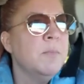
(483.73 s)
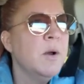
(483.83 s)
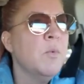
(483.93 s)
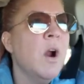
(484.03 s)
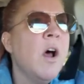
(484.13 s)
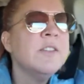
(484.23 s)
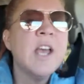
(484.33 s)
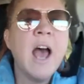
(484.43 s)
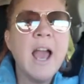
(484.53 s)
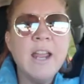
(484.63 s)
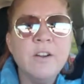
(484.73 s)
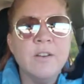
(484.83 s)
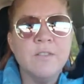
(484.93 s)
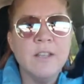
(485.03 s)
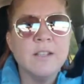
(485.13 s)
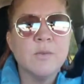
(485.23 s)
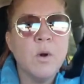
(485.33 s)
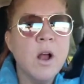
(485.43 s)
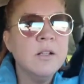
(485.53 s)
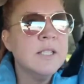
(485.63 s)
But we're all tired of this.
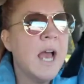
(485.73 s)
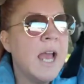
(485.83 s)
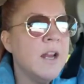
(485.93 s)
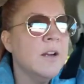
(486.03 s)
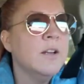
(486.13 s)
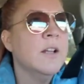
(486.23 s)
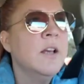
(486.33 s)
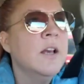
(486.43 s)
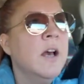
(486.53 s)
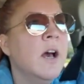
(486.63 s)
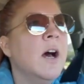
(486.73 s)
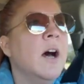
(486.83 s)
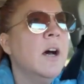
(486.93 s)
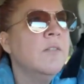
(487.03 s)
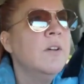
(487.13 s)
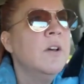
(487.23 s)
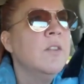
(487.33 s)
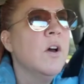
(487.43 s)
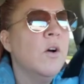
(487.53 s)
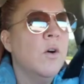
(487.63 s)
We're all tired of
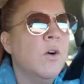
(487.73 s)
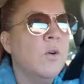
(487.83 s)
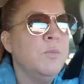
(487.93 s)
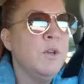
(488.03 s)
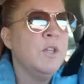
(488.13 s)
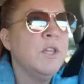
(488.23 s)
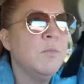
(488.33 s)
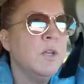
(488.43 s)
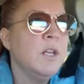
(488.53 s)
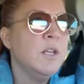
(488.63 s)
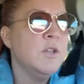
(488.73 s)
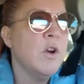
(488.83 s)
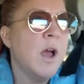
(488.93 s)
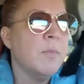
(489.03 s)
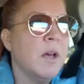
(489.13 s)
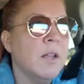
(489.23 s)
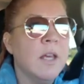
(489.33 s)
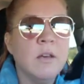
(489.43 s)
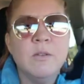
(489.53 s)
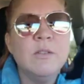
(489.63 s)
the whole beauty community drama.
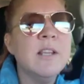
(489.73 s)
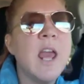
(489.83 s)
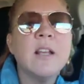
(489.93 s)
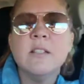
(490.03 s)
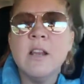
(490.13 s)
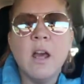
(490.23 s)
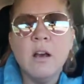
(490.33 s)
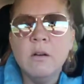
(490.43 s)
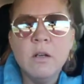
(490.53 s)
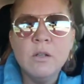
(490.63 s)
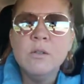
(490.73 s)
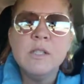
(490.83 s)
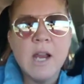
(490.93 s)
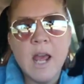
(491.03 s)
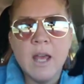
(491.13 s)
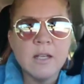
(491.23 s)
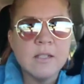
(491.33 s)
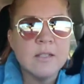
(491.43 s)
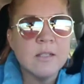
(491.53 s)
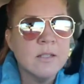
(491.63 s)
Like, who's next now? Who's
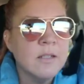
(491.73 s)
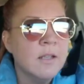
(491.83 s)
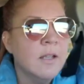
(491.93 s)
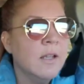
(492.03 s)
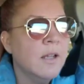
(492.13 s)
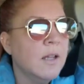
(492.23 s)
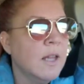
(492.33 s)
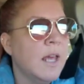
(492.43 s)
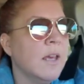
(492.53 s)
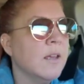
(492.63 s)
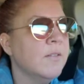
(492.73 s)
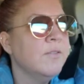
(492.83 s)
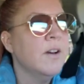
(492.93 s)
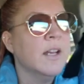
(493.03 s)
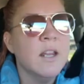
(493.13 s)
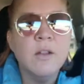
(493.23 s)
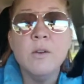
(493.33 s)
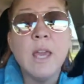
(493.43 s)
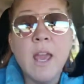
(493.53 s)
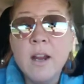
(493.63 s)
next? Like, fucking who
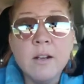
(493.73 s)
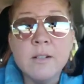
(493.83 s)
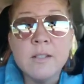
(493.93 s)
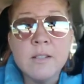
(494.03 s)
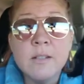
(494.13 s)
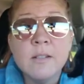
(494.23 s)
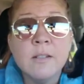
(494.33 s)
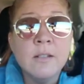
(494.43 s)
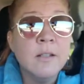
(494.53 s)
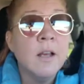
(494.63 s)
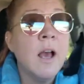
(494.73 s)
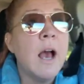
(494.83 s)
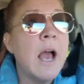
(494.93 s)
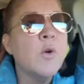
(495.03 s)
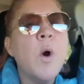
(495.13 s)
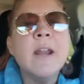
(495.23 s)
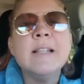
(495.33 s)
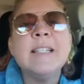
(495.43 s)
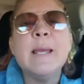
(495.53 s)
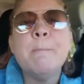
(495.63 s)
cares? I want to
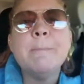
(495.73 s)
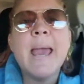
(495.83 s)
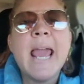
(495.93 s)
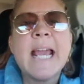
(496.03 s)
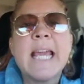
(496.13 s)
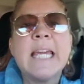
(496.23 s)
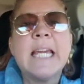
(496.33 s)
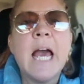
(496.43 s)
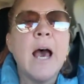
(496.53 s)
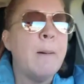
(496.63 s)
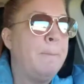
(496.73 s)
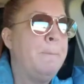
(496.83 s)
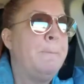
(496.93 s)
see makeup.